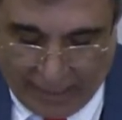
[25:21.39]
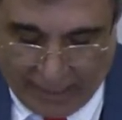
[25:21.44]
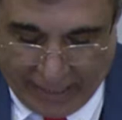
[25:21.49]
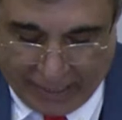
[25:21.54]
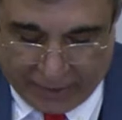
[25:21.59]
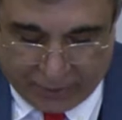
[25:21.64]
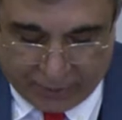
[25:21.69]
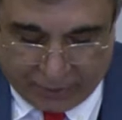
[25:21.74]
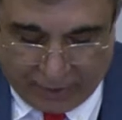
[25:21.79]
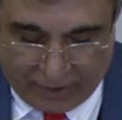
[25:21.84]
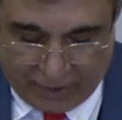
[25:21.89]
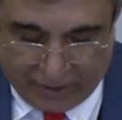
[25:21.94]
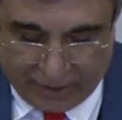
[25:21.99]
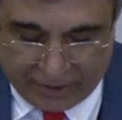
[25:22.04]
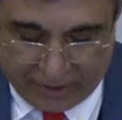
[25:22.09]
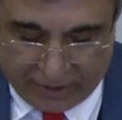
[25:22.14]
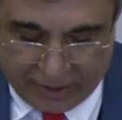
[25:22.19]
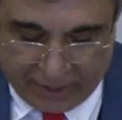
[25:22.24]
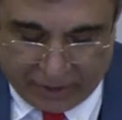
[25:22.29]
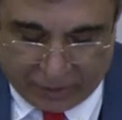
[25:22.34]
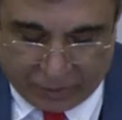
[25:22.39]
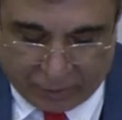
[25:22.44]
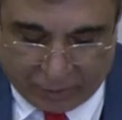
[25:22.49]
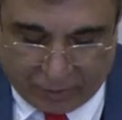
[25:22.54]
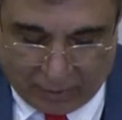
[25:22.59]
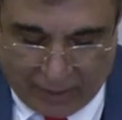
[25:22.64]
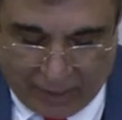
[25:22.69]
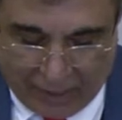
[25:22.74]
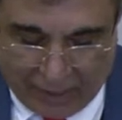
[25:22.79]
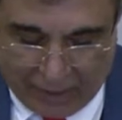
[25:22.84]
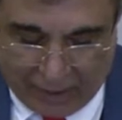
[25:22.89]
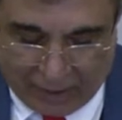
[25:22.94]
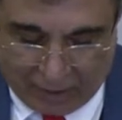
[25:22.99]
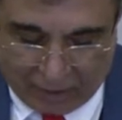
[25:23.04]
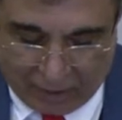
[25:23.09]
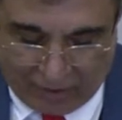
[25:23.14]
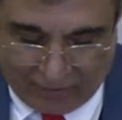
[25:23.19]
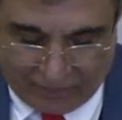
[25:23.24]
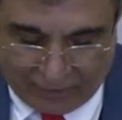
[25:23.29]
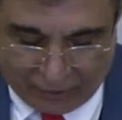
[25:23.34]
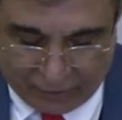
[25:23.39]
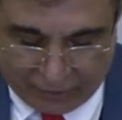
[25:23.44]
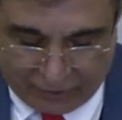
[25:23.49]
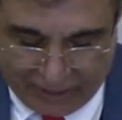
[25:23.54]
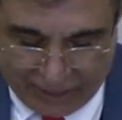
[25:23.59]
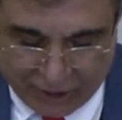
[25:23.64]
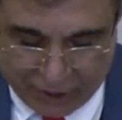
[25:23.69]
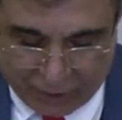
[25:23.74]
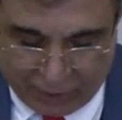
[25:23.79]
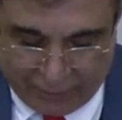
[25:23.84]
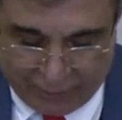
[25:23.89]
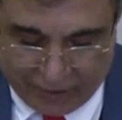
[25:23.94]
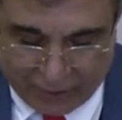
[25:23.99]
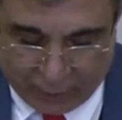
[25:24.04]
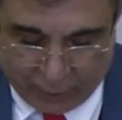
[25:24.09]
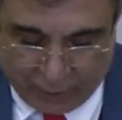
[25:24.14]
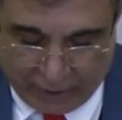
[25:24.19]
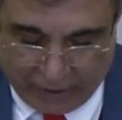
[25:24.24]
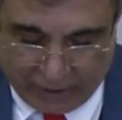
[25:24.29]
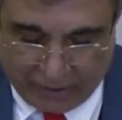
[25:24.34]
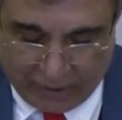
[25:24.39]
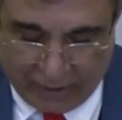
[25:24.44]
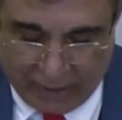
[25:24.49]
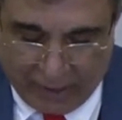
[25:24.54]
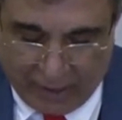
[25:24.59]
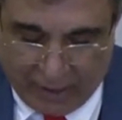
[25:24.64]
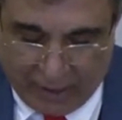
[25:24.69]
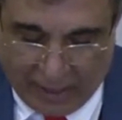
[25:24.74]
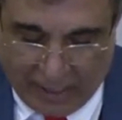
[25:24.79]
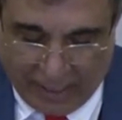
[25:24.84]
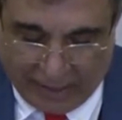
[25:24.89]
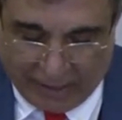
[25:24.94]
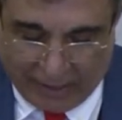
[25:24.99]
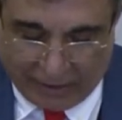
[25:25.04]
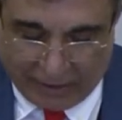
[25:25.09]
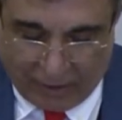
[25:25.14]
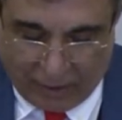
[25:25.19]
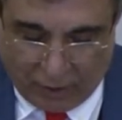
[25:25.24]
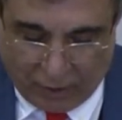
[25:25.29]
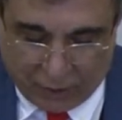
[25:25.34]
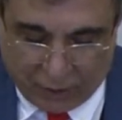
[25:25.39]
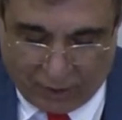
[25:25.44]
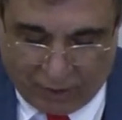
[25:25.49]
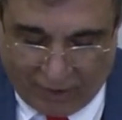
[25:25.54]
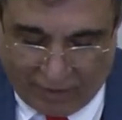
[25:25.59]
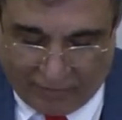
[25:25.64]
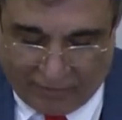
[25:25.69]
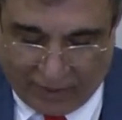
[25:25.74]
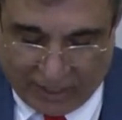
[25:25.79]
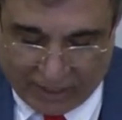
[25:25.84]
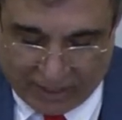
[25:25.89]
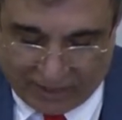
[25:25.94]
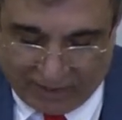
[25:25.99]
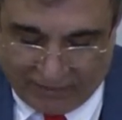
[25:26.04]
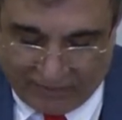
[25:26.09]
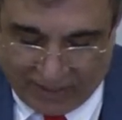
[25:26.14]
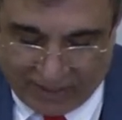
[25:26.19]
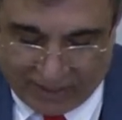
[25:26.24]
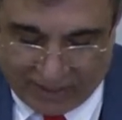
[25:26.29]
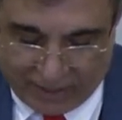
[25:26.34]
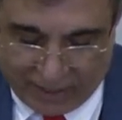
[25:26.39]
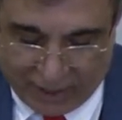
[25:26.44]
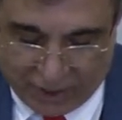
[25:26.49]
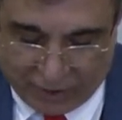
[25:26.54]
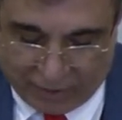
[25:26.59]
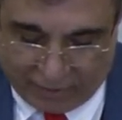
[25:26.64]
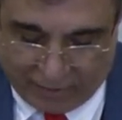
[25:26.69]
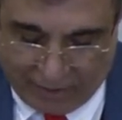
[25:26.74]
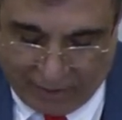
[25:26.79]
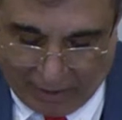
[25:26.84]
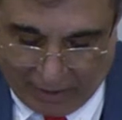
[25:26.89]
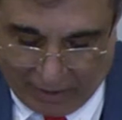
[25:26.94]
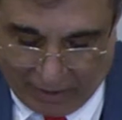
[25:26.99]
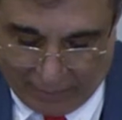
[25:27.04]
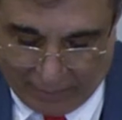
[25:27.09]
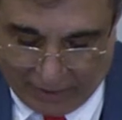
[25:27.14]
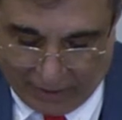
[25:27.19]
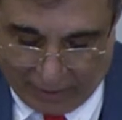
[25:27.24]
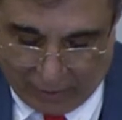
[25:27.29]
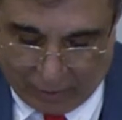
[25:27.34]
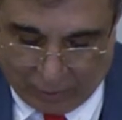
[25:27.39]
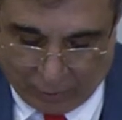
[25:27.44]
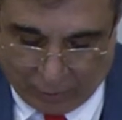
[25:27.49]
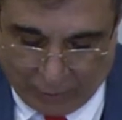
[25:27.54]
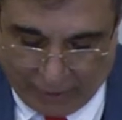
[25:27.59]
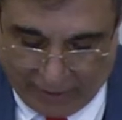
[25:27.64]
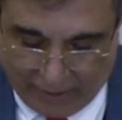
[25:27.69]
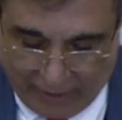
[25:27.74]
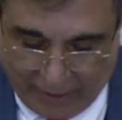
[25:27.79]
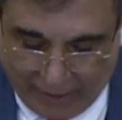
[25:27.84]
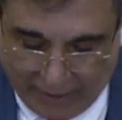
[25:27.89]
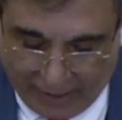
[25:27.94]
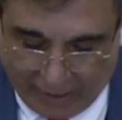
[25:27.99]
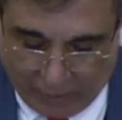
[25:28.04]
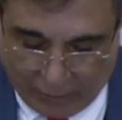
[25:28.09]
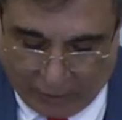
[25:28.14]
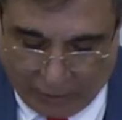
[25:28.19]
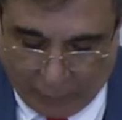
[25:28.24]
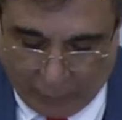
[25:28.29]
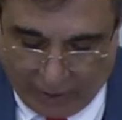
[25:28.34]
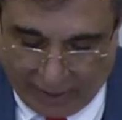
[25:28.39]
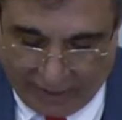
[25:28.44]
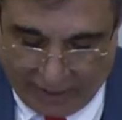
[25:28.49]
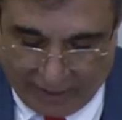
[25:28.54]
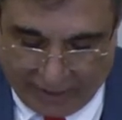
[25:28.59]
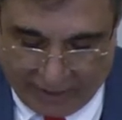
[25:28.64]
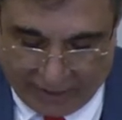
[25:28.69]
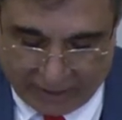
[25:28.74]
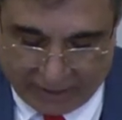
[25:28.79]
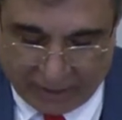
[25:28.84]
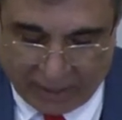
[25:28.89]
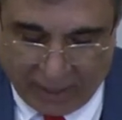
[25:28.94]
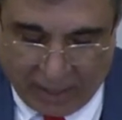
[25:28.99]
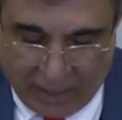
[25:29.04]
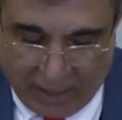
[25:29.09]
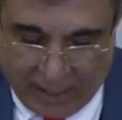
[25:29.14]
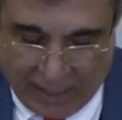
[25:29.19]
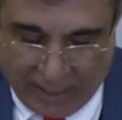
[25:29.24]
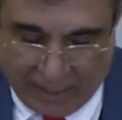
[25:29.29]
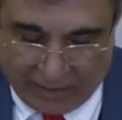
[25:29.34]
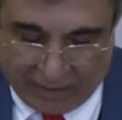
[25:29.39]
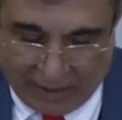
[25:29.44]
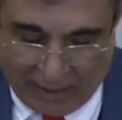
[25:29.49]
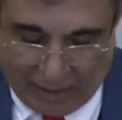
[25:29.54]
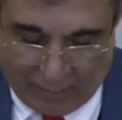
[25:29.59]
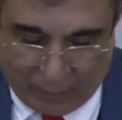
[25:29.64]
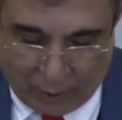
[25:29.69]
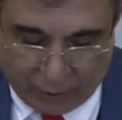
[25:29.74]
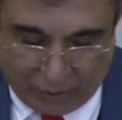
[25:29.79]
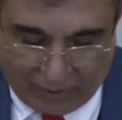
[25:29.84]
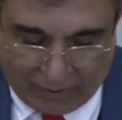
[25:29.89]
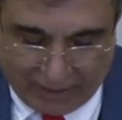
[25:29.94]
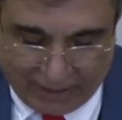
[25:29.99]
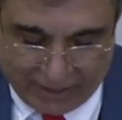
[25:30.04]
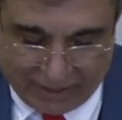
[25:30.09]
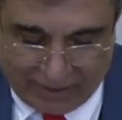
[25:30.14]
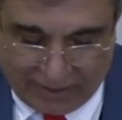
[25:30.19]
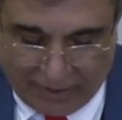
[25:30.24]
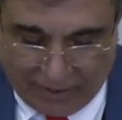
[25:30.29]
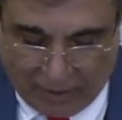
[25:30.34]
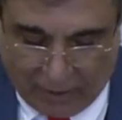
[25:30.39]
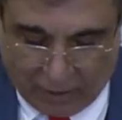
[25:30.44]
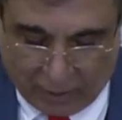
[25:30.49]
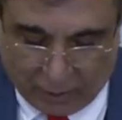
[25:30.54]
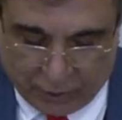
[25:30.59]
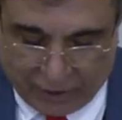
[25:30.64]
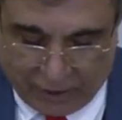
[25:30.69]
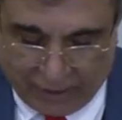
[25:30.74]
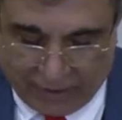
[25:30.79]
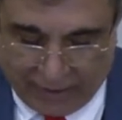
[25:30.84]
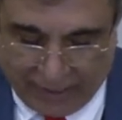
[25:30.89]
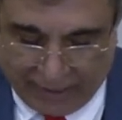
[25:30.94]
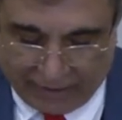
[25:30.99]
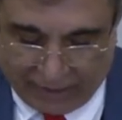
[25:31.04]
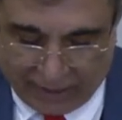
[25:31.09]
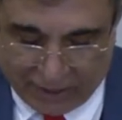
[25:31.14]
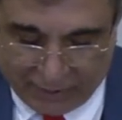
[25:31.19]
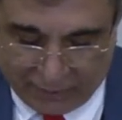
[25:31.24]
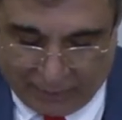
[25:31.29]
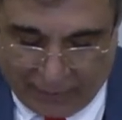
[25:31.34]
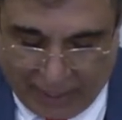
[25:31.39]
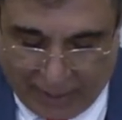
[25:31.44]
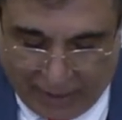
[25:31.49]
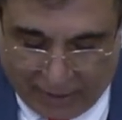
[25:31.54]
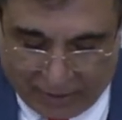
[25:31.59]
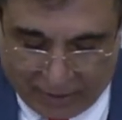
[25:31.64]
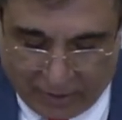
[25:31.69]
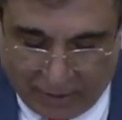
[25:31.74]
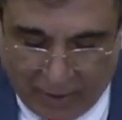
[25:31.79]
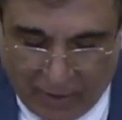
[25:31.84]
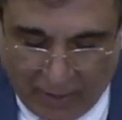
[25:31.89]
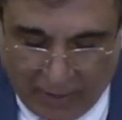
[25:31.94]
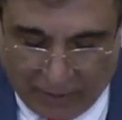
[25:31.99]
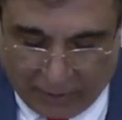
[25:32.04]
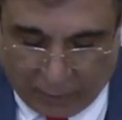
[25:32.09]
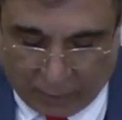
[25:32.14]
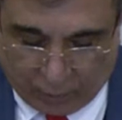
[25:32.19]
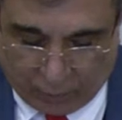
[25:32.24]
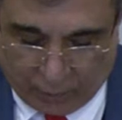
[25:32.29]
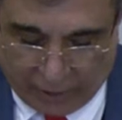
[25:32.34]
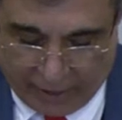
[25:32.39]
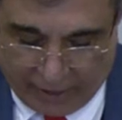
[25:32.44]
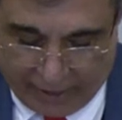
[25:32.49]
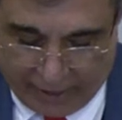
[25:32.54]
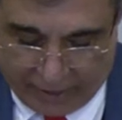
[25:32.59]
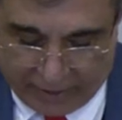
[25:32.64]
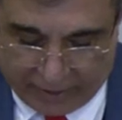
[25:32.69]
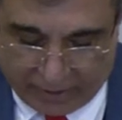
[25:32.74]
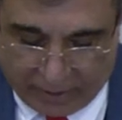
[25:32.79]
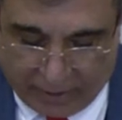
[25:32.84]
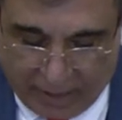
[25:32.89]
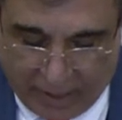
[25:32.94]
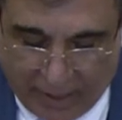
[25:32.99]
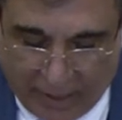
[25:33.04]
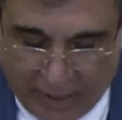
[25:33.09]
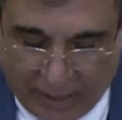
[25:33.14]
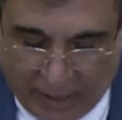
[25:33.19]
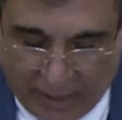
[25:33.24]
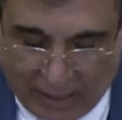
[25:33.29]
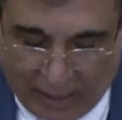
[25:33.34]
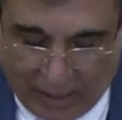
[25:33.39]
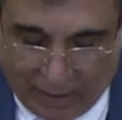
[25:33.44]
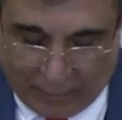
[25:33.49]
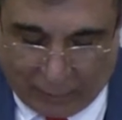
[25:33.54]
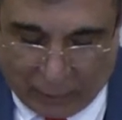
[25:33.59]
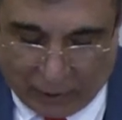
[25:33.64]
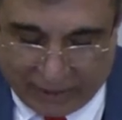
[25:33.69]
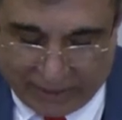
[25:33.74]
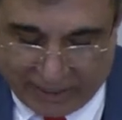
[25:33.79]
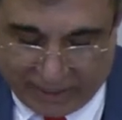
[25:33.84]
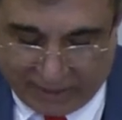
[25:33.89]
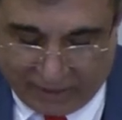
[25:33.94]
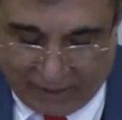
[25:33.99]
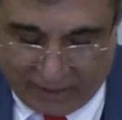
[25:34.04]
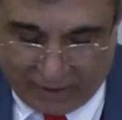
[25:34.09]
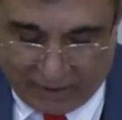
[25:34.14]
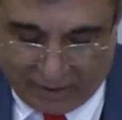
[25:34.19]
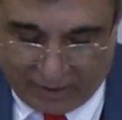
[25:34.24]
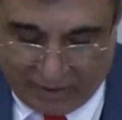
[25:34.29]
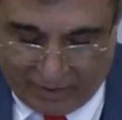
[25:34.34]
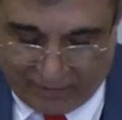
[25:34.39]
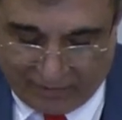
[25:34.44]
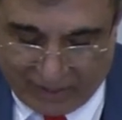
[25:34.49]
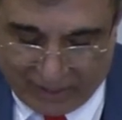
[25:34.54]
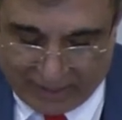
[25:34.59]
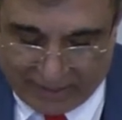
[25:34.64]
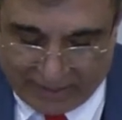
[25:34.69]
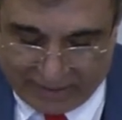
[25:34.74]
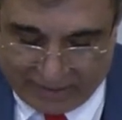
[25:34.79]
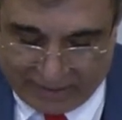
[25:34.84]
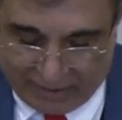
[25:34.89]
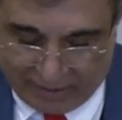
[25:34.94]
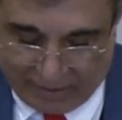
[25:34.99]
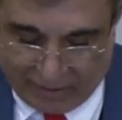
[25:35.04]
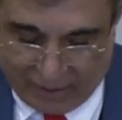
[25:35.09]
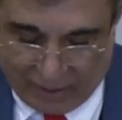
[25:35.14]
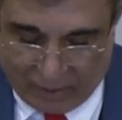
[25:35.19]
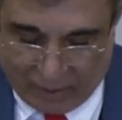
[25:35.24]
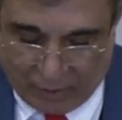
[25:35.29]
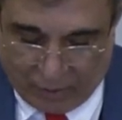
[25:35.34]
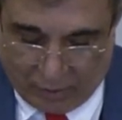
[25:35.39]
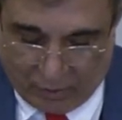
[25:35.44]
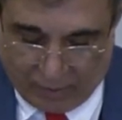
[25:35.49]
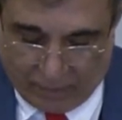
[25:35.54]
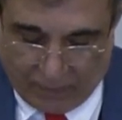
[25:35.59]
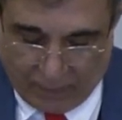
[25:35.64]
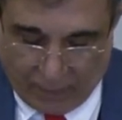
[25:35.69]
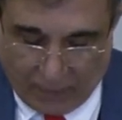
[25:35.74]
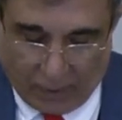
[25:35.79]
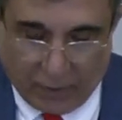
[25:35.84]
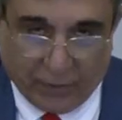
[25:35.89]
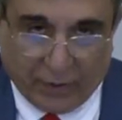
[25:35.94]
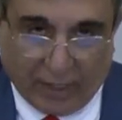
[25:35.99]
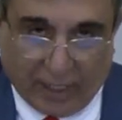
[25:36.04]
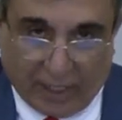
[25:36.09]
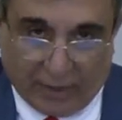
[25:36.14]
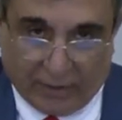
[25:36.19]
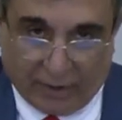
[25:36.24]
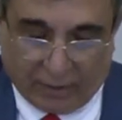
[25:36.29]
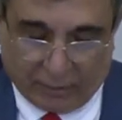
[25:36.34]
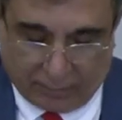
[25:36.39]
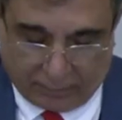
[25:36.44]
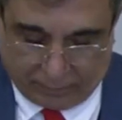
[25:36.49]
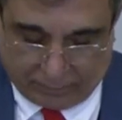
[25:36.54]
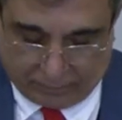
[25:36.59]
and turn it into a confrontation between an ideology of the 7th century Arabia on, one hand, on the one hand and a modernist theology that aspires to create a politically diverse Syria on the other.